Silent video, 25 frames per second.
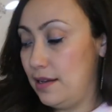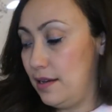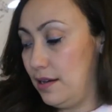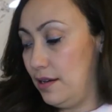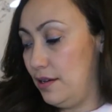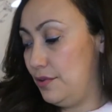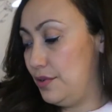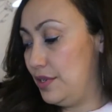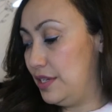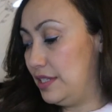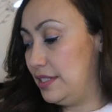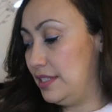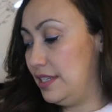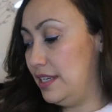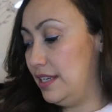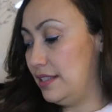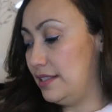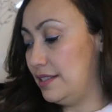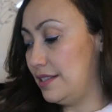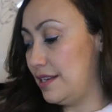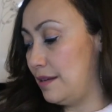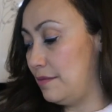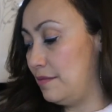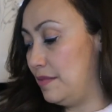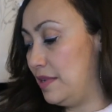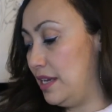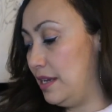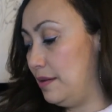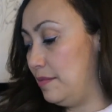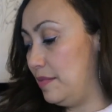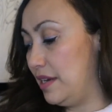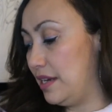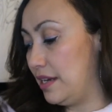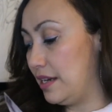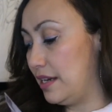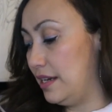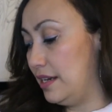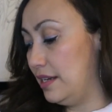always gets on me
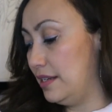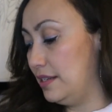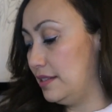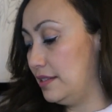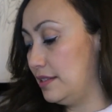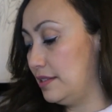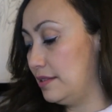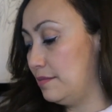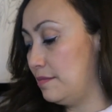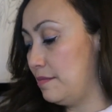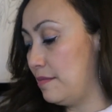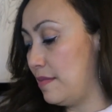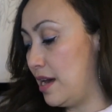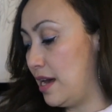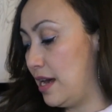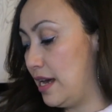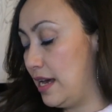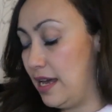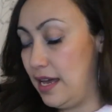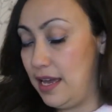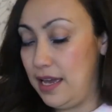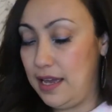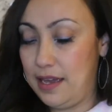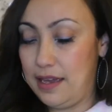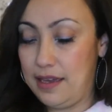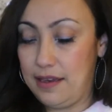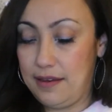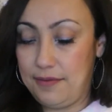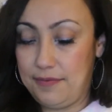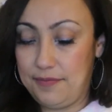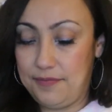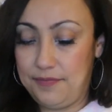because my